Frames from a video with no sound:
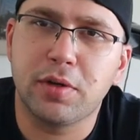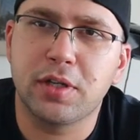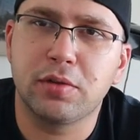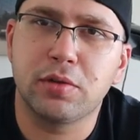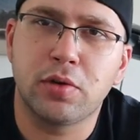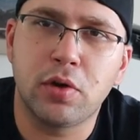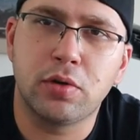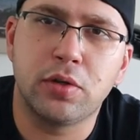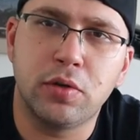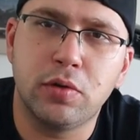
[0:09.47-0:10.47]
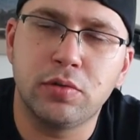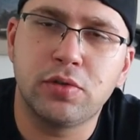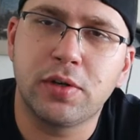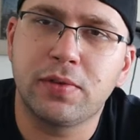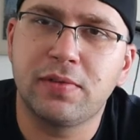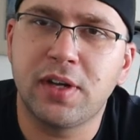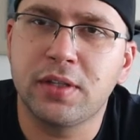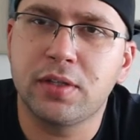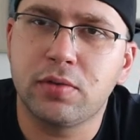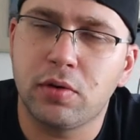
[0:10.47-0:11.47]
we're gonna go into a drift event,